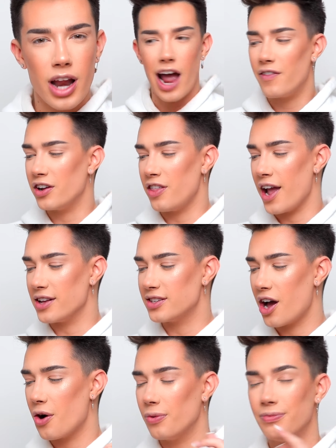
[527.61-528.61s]
everything.
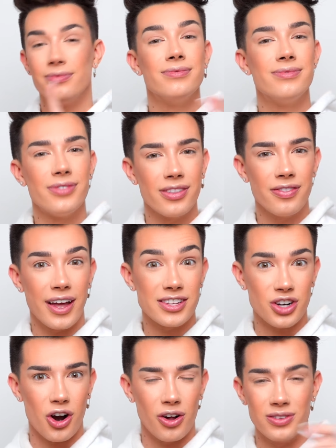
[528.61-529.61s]
So,
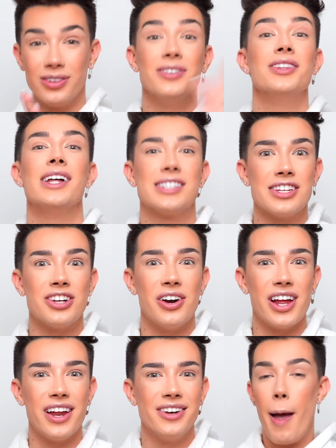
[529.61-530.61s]
thanks, girl. Let's get
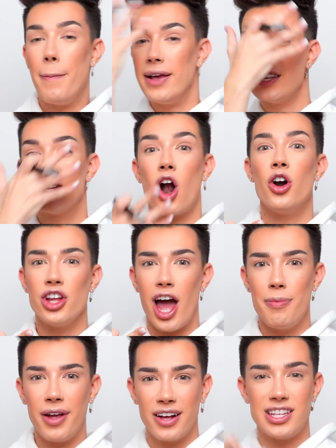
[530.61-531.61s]
started. My base is already
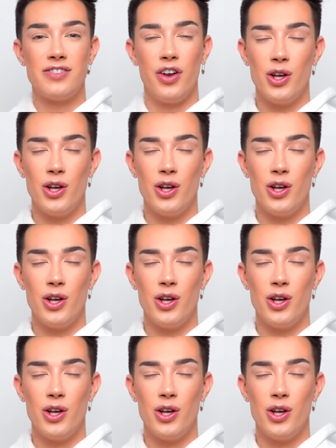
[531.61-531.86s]
on because this